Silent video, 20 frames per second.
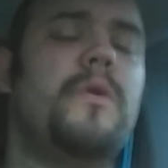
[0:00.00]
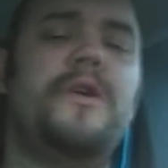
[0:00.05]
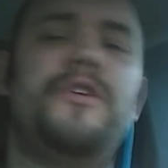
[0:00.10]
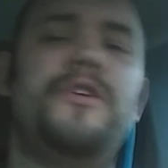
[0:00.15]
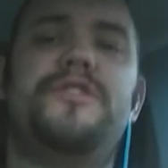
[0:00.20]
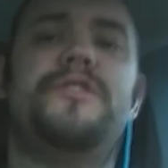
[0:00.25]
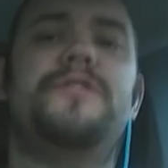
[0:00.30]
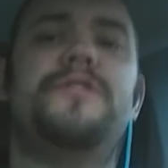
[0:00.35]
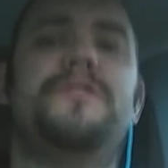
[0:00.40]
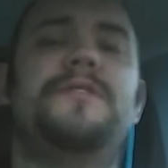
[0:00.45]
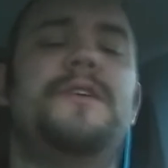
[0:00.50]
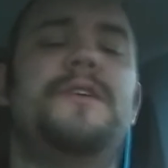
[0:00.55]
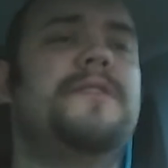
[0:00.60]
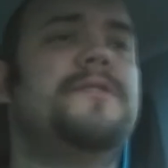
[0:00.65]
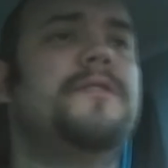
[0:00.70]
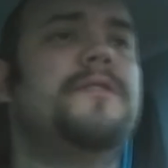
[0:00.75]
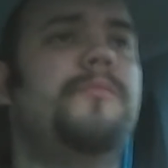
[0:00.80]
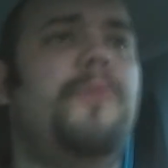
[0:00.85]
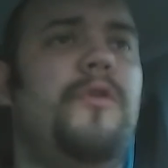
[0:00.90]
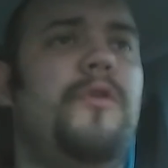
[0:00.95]
questions as
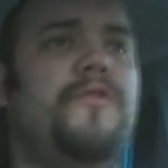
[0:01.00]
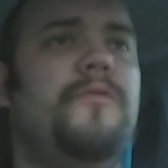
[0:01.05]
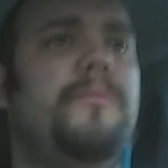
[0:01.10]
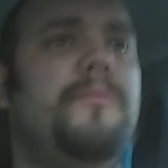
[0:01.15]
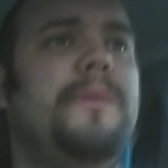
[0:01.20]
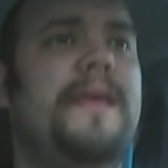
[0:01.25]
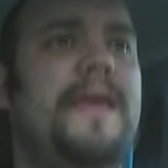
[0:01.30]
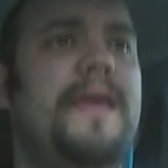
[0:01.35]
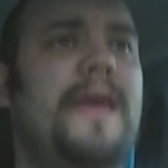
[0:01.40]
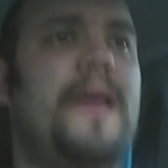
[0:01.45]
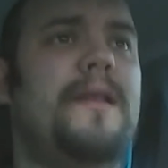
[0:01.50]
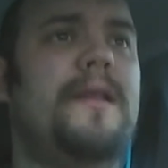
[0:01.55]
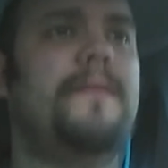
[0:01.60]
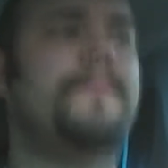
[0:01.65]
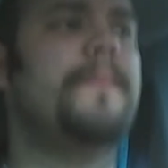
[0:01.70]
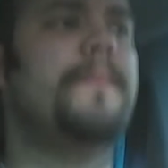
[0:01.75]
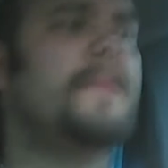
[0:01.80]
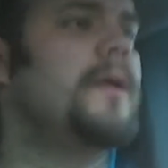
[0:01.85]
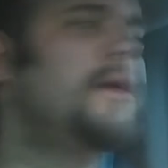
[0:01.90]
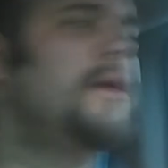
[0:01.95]
I possibly can.
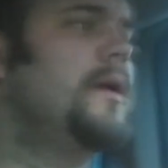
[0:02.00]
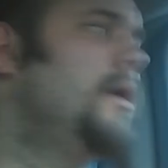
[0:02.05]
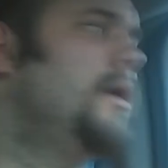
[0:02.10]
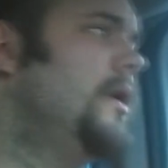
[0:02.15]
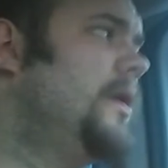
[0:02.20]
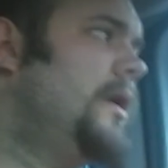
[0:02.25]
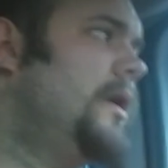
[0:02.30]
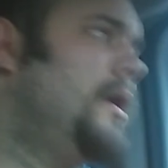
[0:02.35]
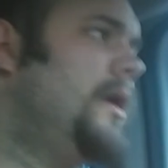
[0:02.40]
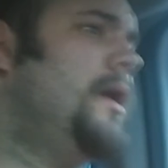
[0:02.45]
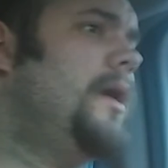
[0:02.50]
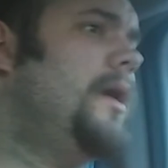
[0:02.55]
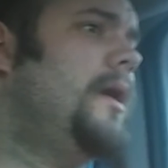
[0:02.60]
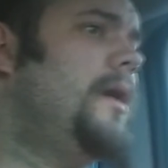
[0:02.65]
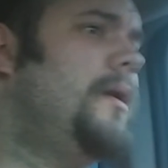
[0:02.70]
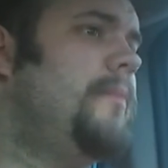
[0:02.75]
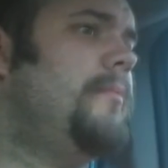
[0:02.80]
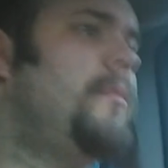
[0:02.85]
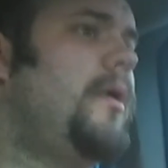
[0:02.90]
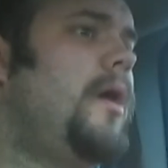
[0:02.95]

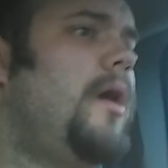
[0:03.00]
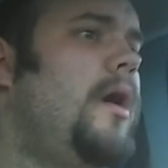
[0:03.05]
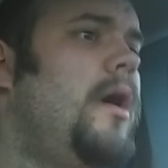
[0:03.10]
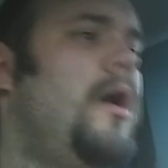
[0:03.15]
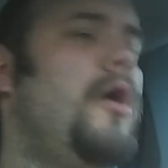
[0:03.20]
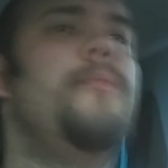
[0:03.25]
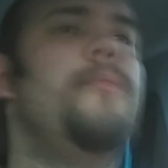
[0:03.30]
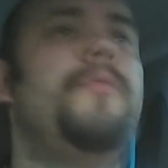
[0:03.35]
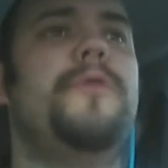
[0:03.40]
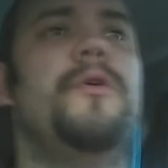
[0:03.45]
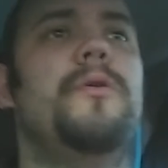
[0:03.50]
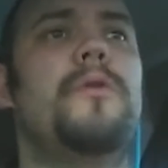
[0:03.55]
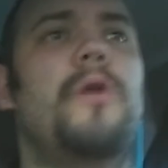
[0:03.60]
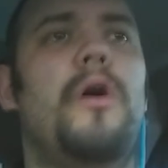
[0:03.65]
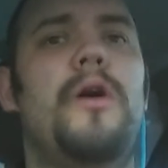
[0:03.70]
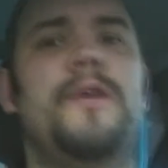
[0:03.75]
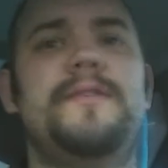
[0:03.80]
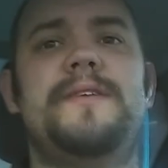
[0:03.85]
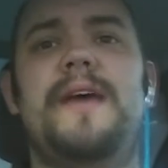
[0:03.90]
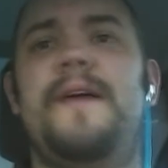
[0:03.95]
I hope you
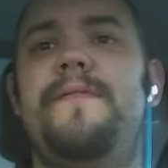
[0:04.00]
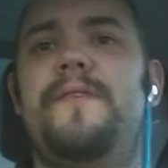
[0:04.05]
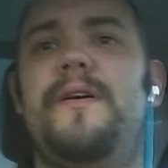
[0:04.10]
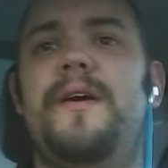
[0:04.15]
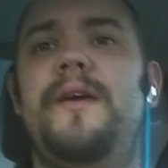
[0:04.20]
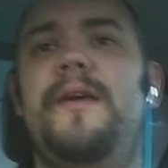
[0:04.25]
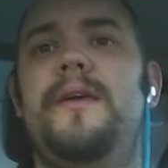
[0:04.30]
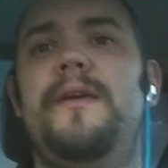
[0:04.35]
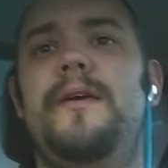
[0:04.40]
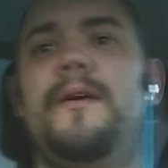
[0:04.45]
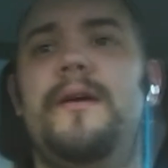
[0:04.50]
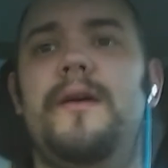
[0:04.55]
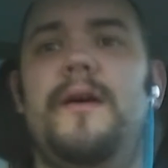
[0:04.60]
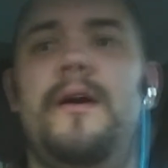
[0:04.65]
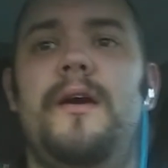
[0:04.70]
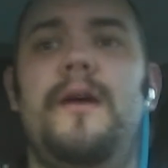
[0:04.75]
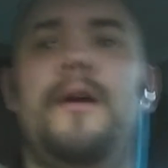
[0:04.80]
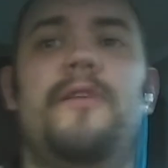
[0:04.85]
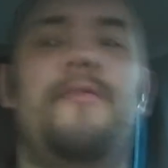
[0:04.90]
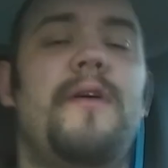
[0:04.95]
guys have
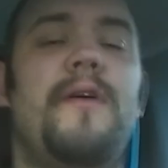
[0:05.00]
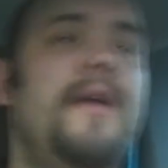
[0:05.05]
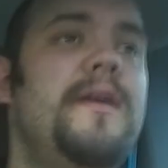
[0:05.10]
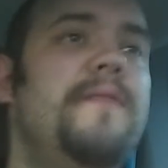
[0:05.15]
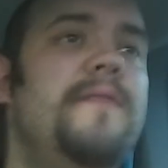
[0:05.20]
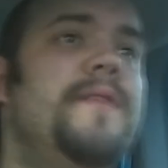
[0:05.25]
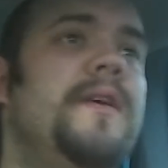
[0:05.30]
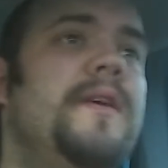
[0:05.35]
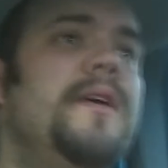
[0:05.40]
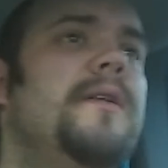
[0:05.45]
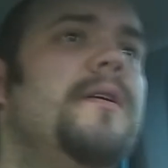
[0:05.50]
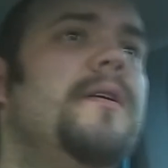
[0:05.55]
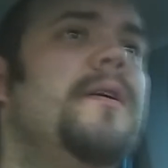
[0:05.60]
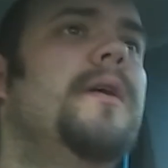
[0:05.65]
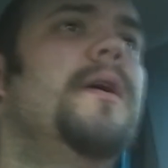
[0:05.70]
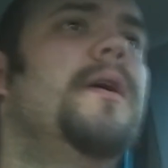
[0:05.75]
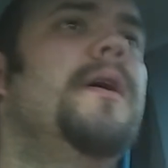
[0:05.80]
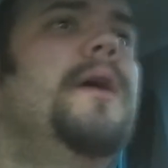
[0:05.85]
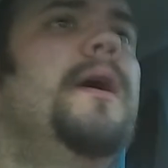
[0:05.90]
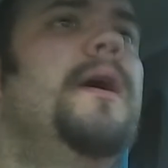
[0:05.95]
a great evening.
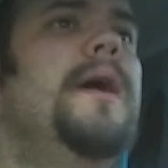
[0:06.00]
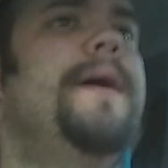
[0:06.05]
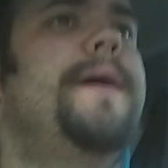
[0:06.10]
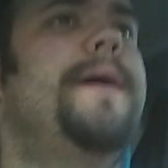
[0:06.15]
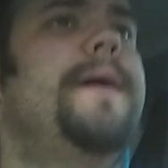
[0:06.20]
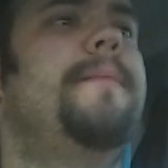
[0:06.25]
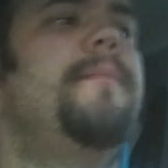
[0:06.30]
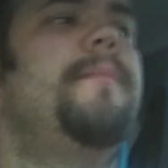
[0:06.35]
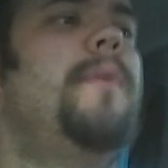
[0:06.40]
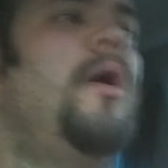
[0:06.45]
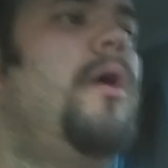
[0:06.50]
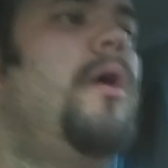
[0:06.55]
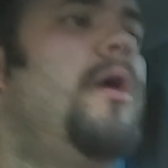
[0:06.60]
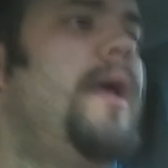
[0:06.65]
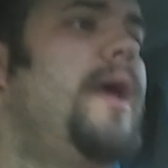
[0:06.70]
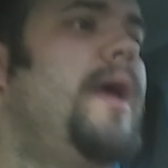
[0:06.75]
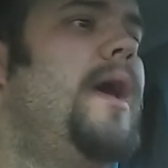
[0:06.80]
I